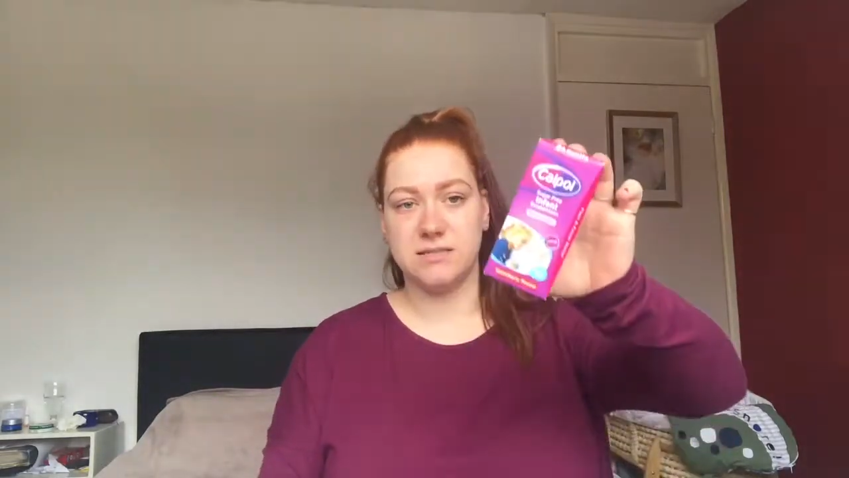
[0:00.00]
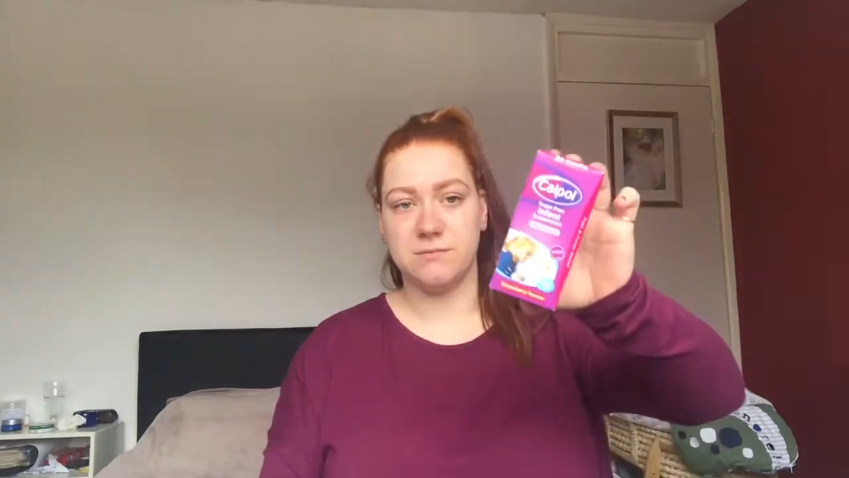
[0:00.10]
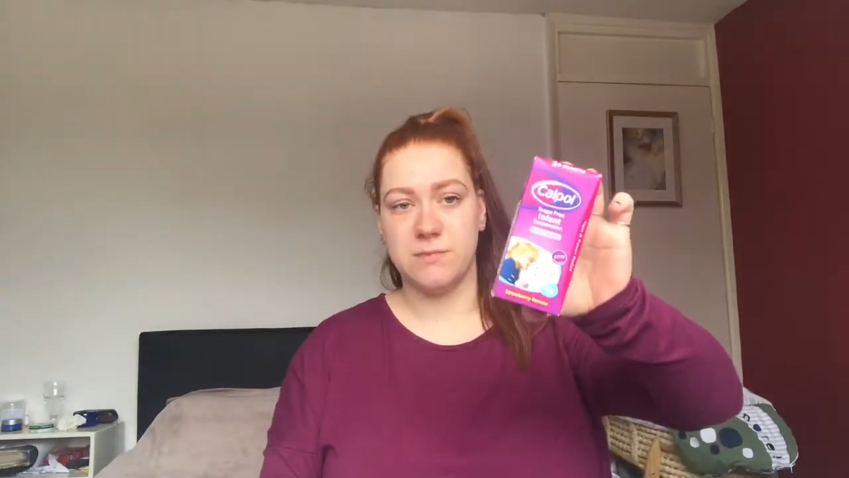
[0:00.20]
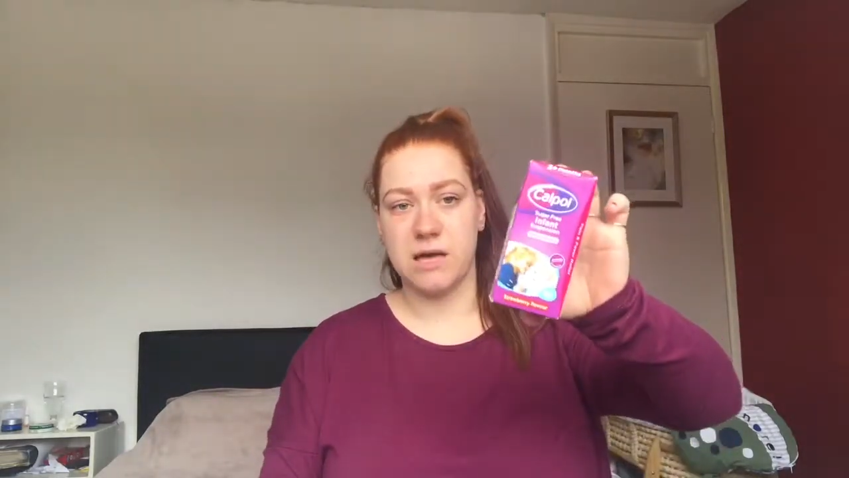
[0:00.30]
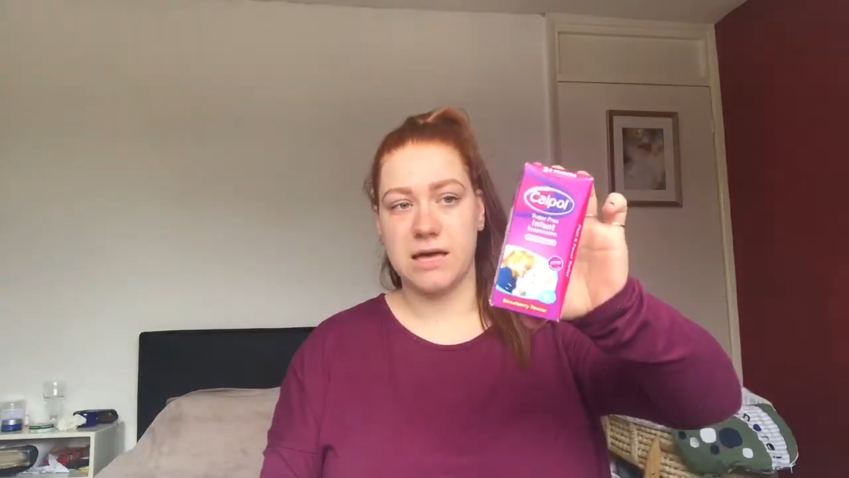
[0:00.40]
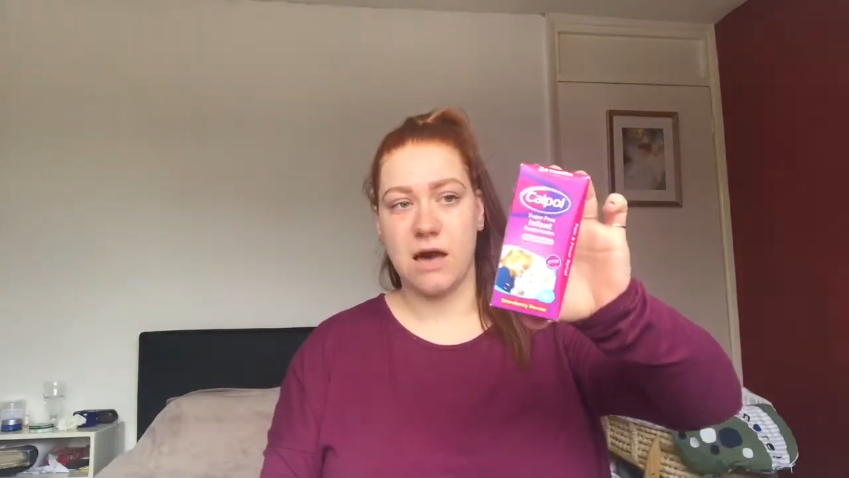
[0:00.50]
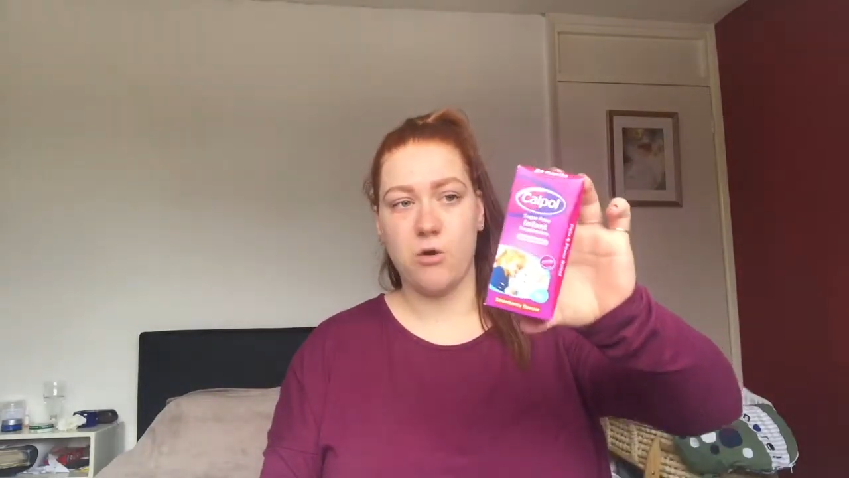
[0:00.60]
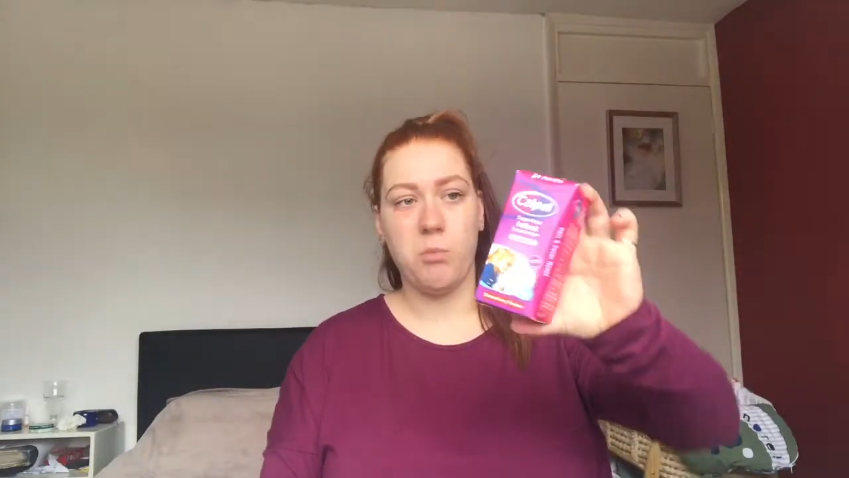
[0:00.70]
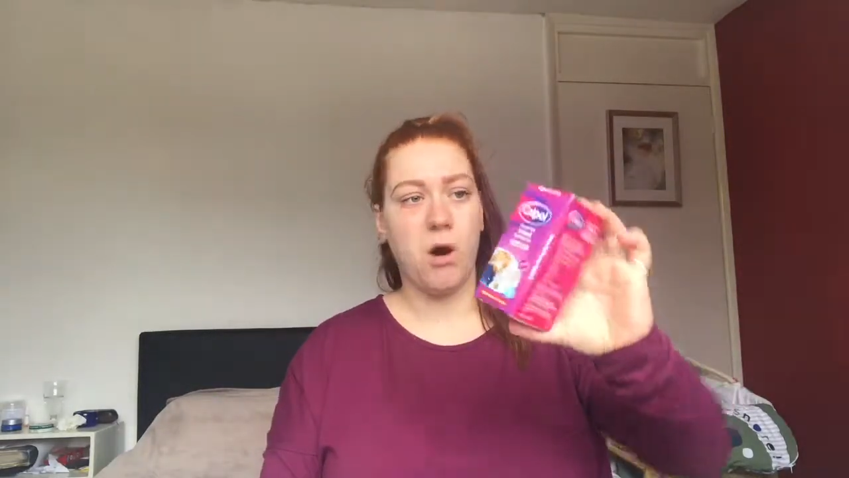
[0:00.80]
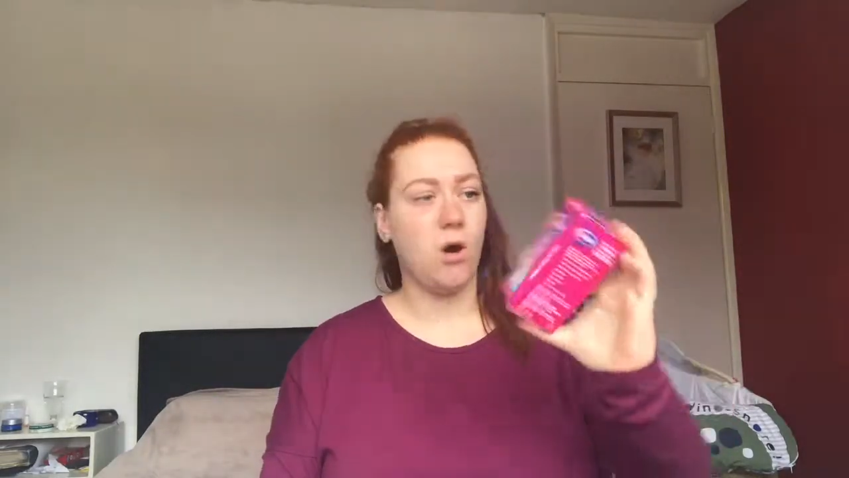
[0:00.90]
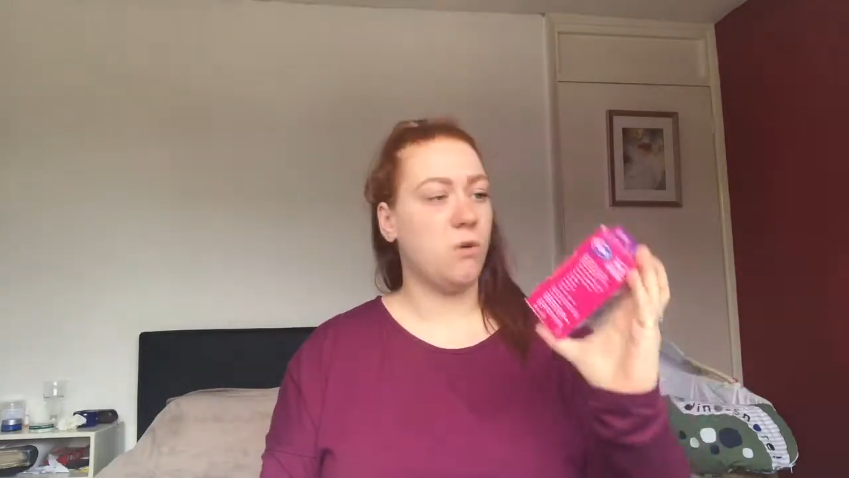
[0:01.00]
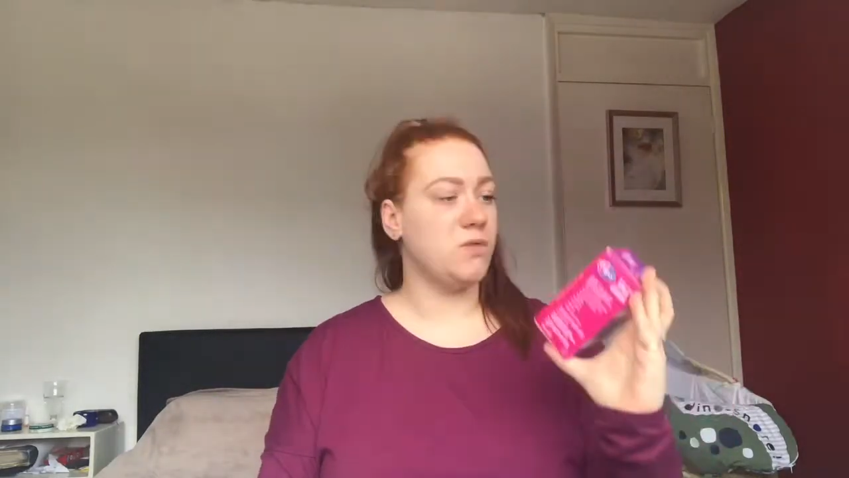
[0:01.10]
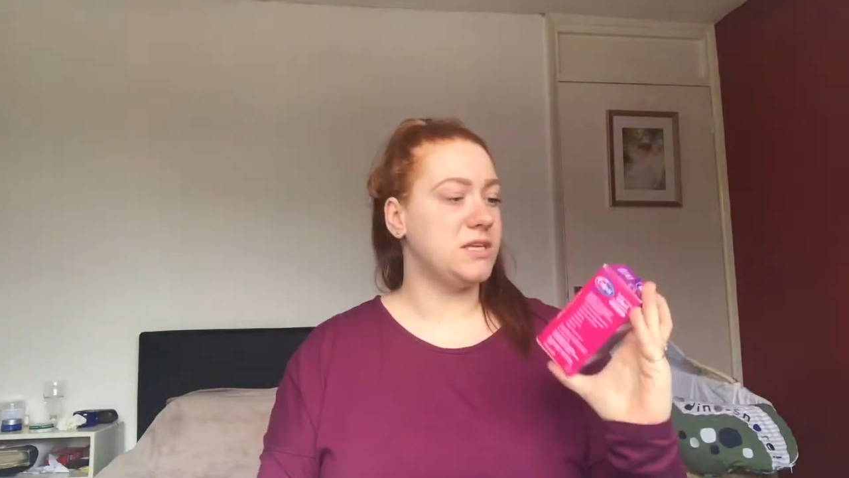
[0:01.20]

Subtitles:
some Calpol.